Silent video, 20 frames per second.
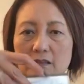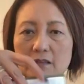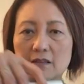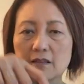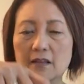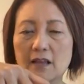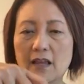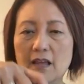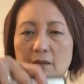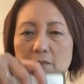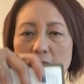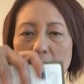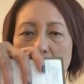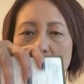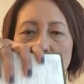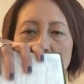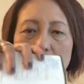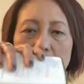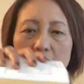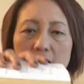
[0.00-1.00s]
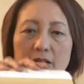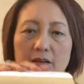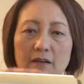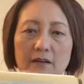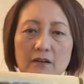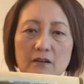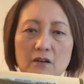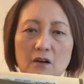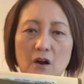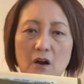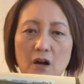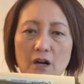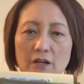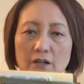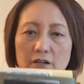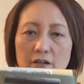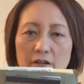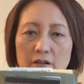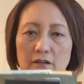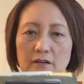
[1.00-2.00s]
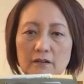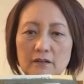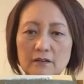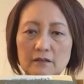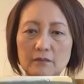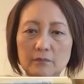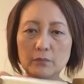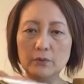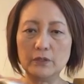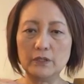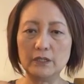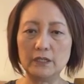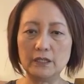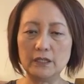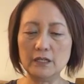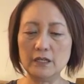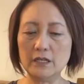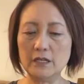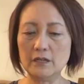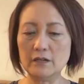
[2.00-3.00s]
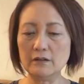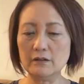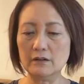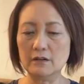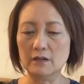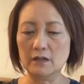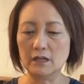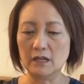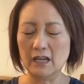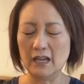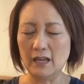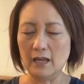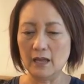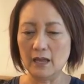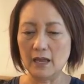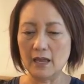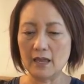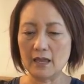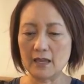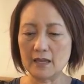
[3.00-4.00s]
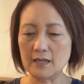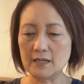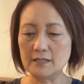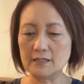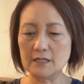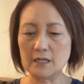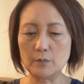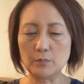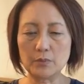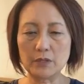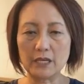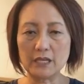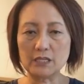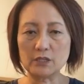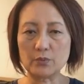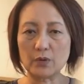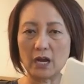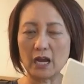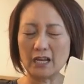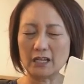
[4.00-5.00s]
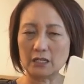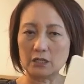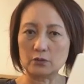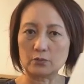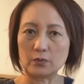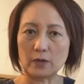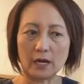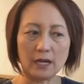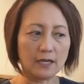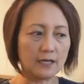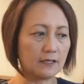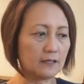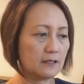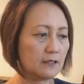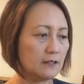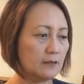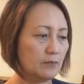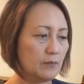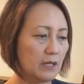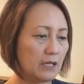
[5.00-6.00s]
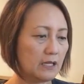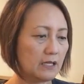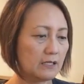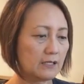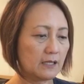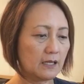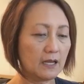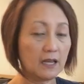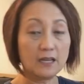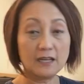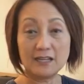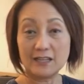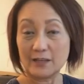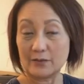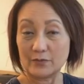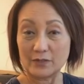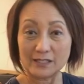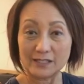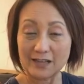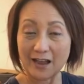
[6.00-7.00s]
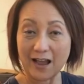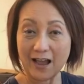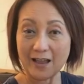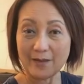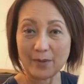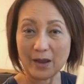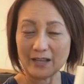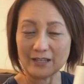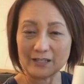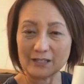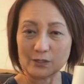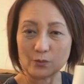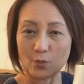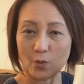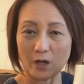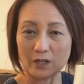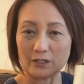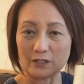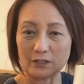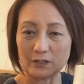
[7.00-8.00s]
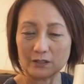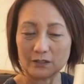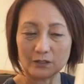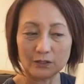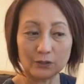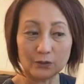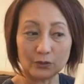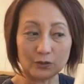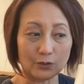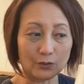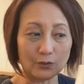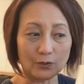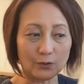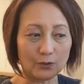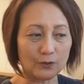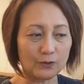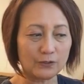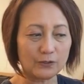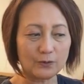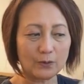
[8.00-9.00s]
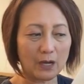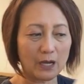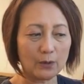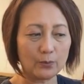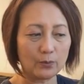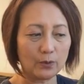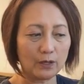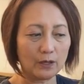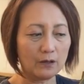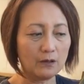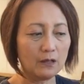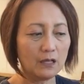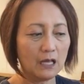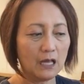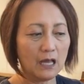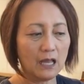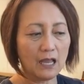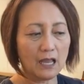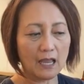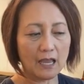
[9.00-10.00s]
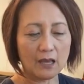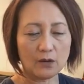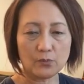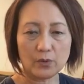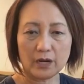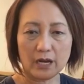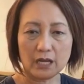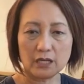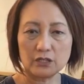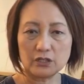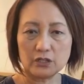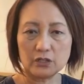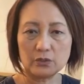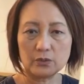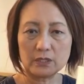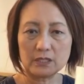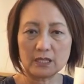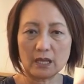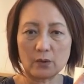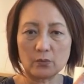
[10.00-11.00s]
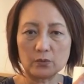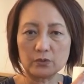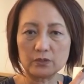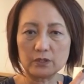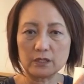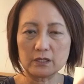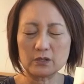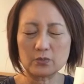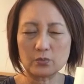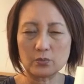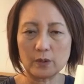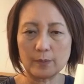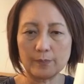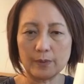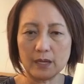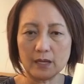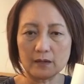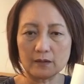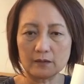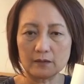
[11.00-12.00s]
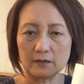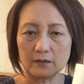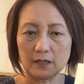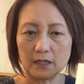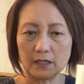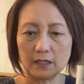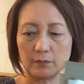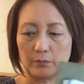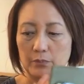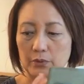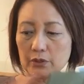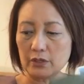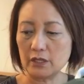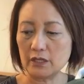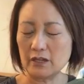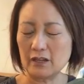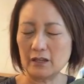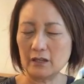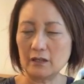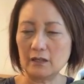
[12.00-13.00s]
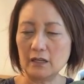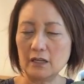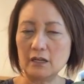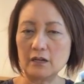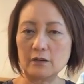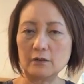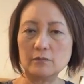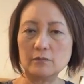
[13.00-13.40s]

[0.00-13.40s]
and my card, put it in here, and a place where I can write, because at any given time I just want to journal, so I will. And what I do is I will just rip it and then put it in here.